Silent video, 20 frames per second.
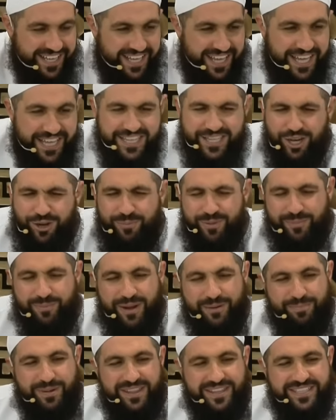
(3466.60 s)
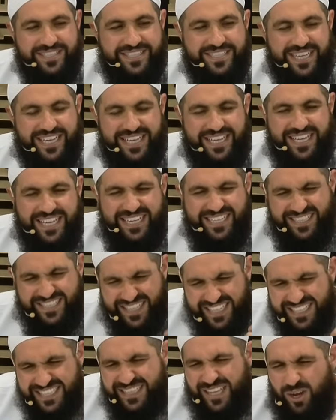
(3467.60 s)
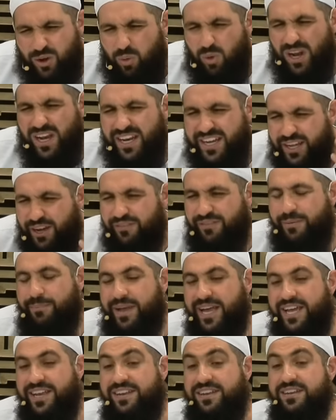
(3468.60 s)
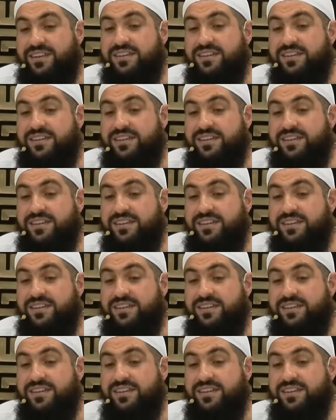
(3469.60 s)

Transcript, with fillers: Tell me, my brothers, is this the quality of a man?